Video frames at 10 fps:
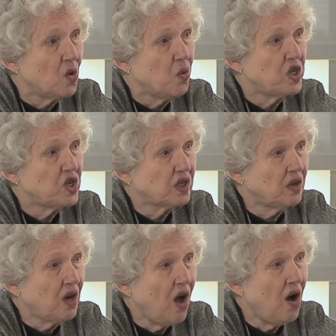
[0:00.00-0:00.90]
which is a
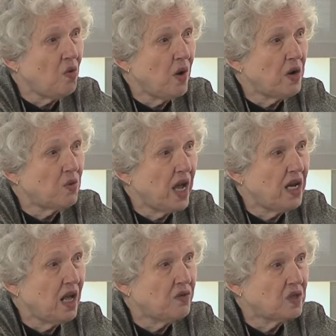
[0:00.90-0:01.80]
long way
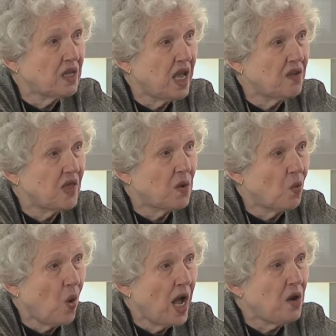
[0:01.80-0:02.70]
around of saying that
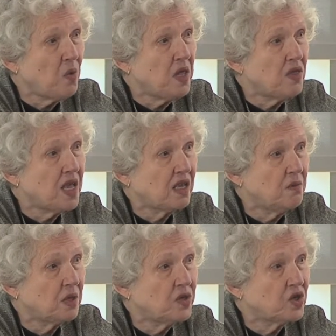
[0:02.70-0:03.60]
why we think
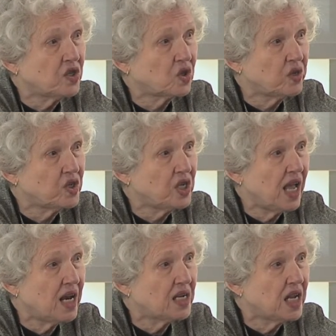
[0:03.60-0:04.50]
emergent
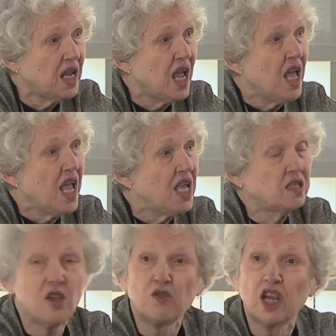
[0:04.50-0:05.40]
Christianity
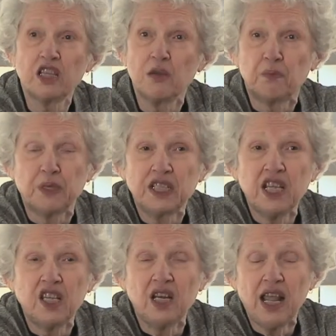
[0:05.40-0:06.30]
is the
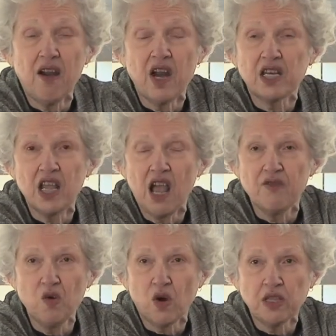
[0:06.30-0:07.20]
particularity
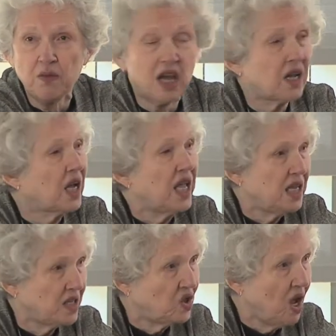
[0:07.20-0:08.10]
of North America,
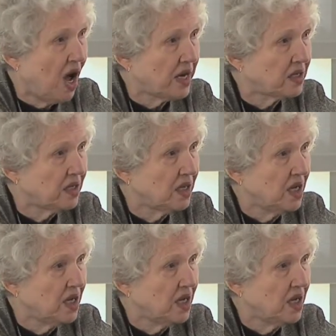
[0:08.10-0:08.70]
it is not.